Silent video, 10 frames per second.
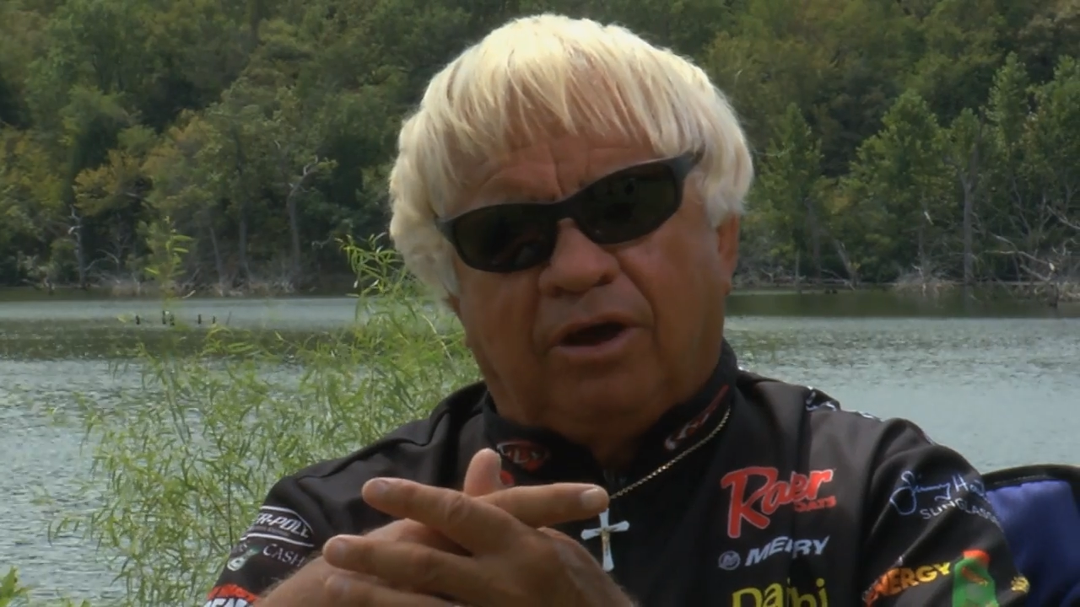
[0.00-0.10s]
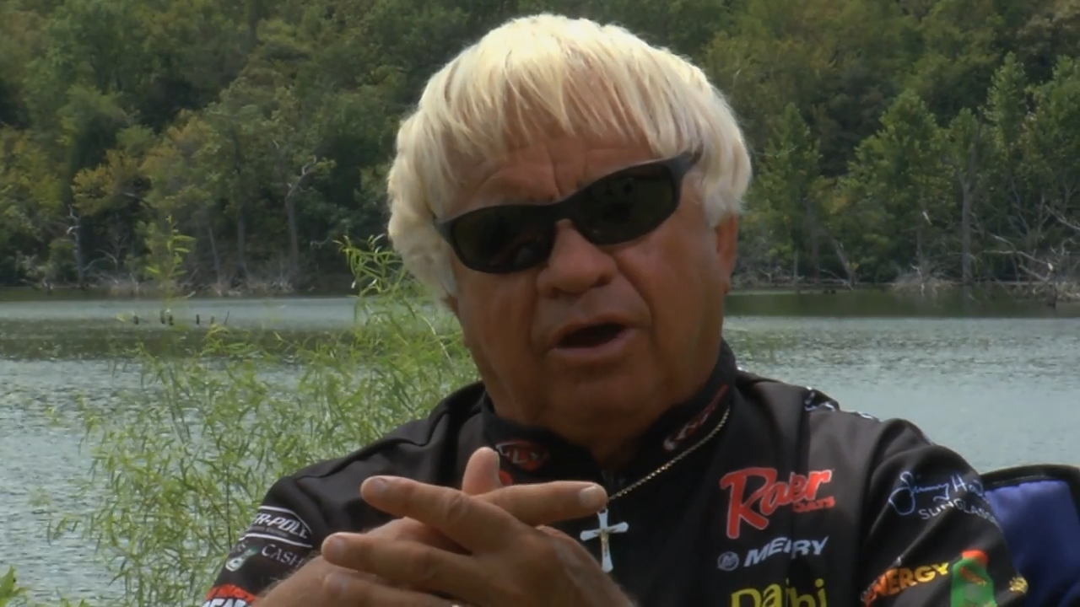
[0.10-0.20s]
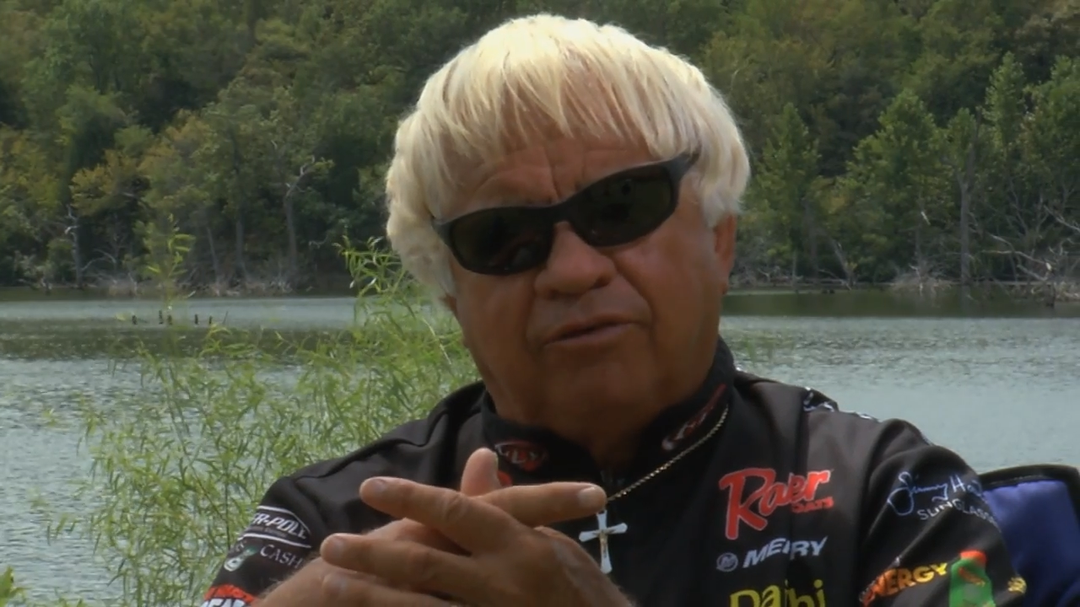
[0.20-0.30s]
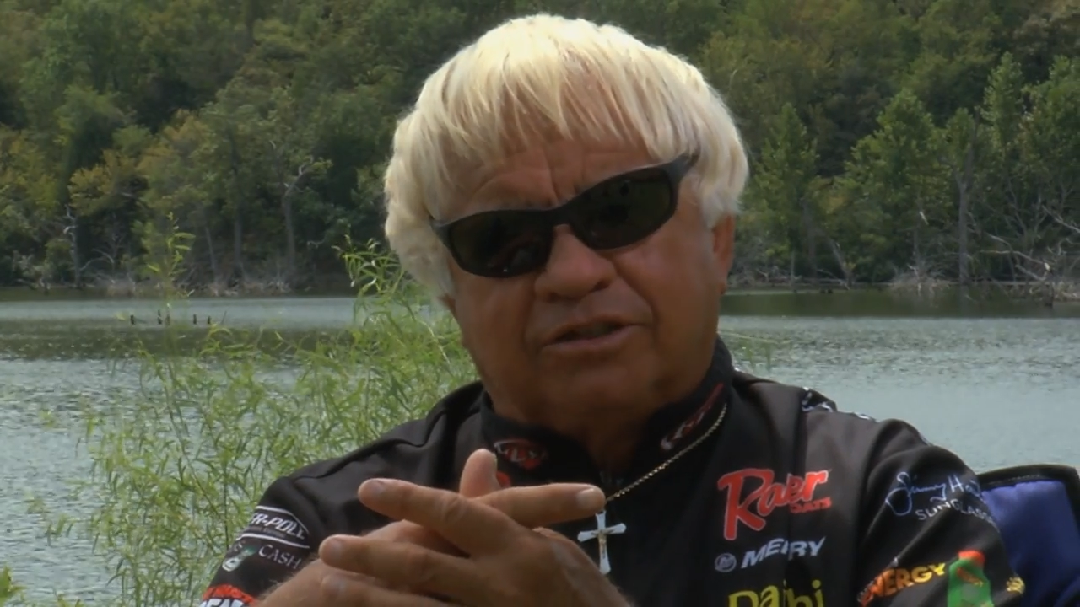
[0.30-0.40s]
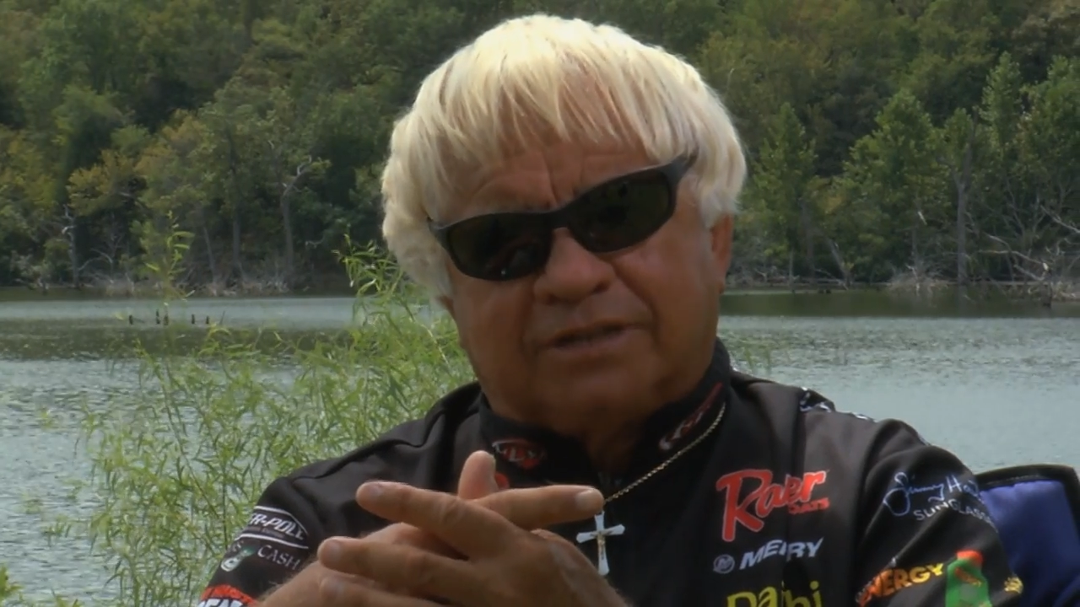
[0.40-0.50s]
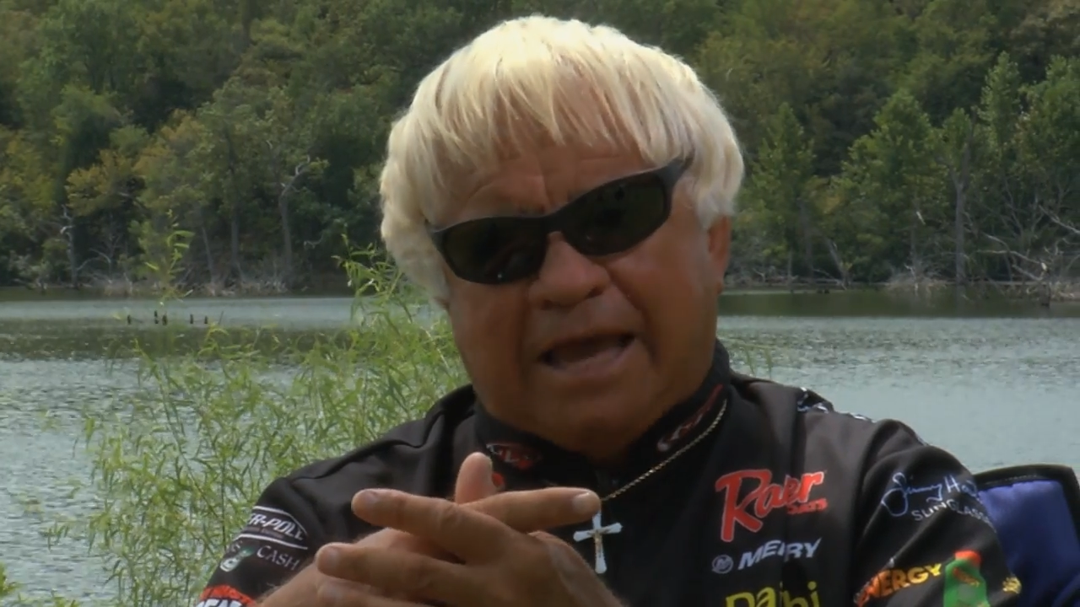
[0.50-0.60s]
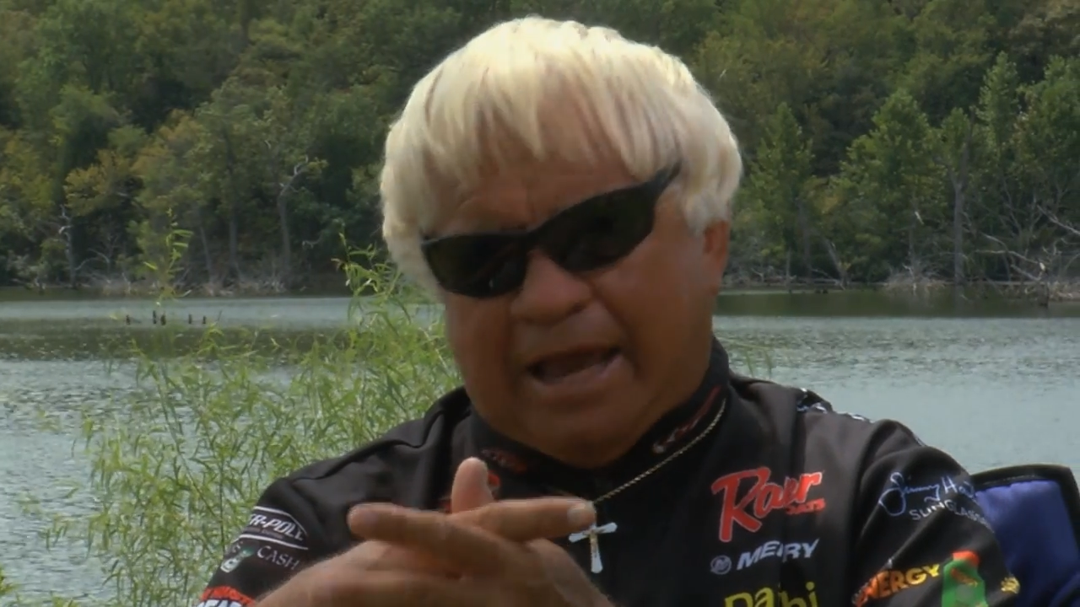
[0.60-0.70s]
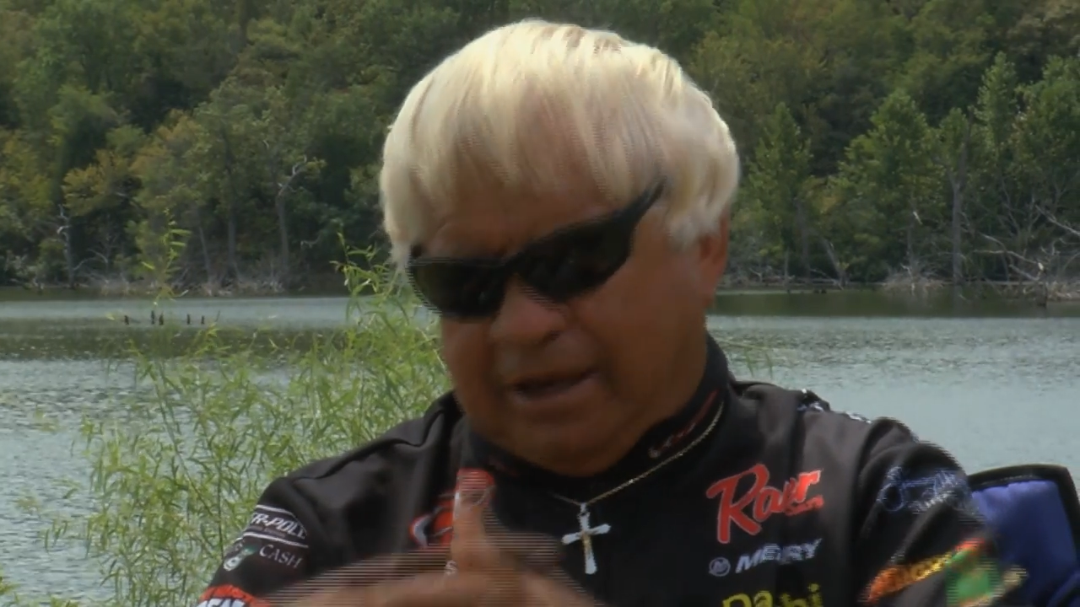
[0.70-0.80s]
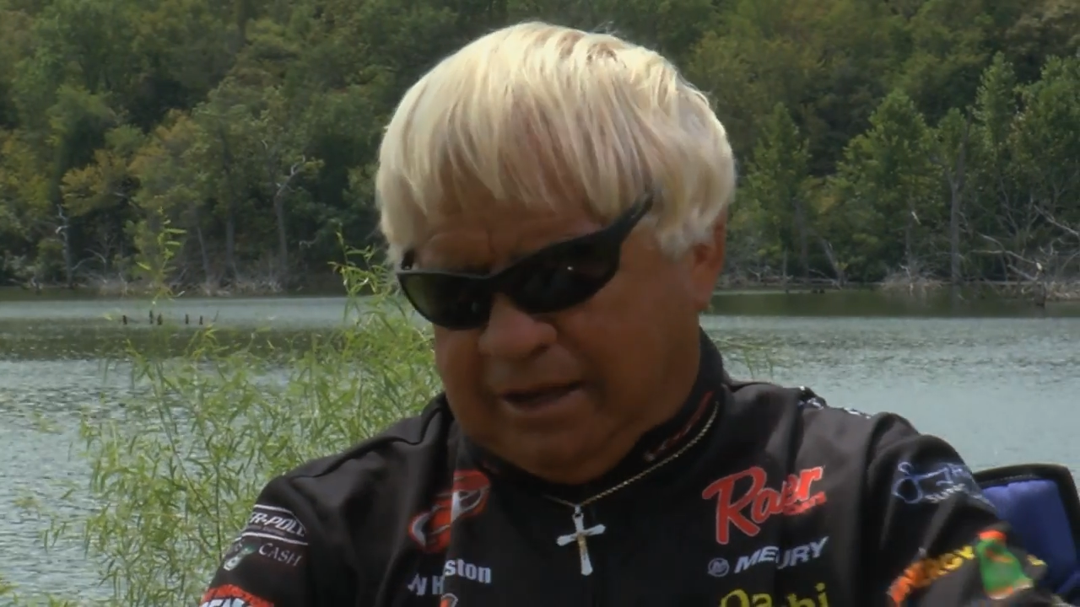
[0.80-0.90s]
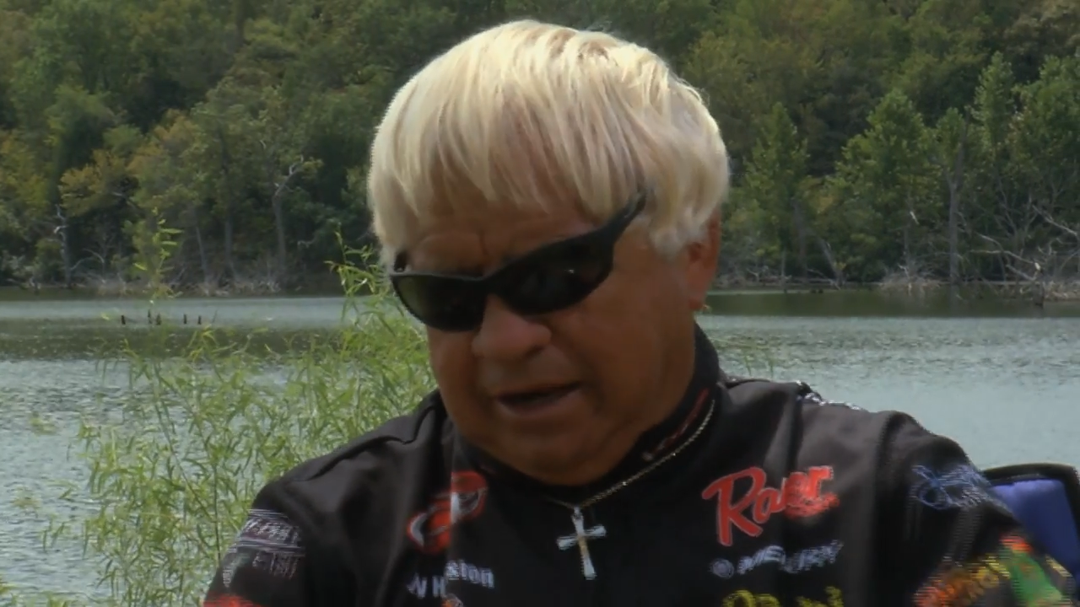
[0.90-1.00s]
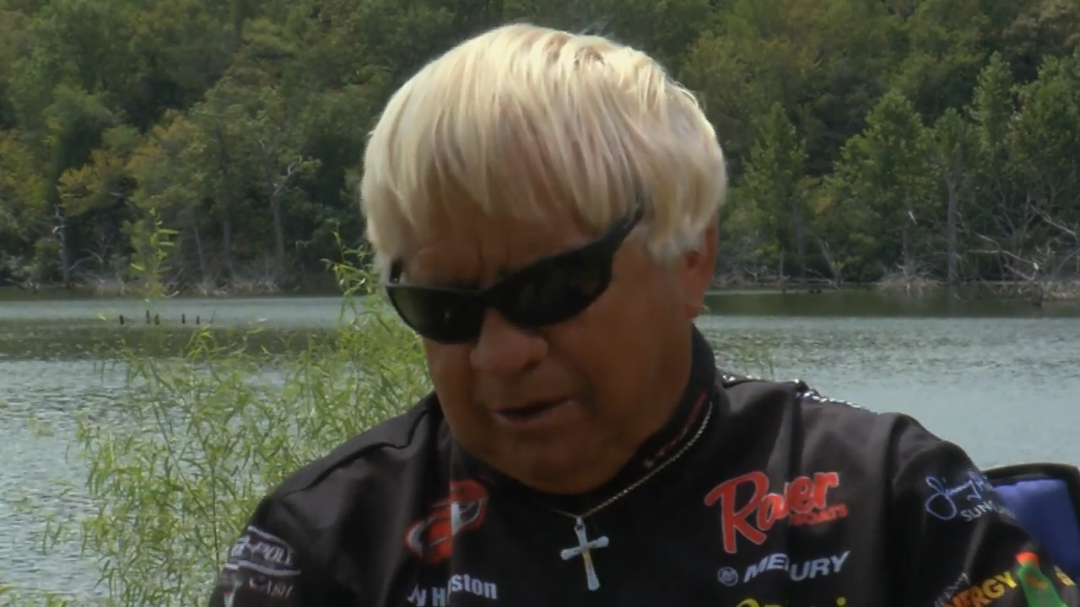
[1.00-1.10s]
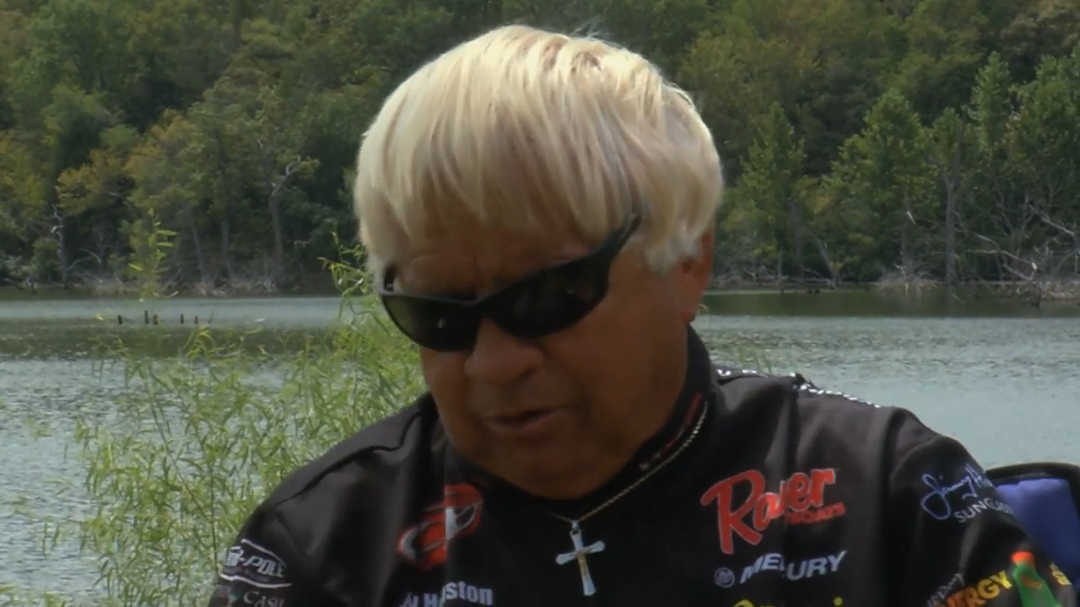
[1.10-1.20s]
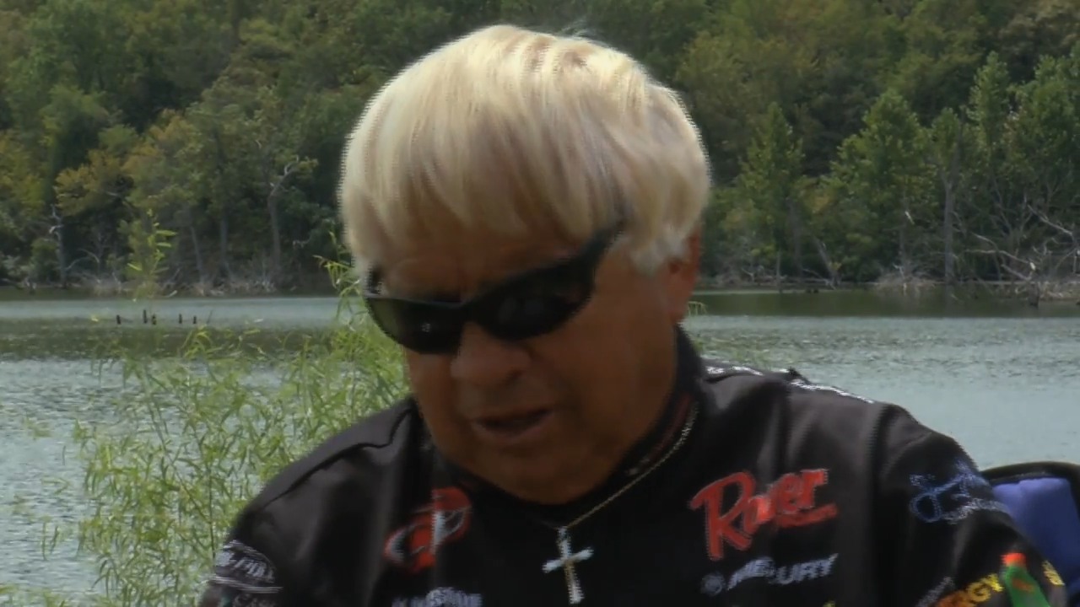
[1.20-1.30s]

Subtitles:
of the sack and they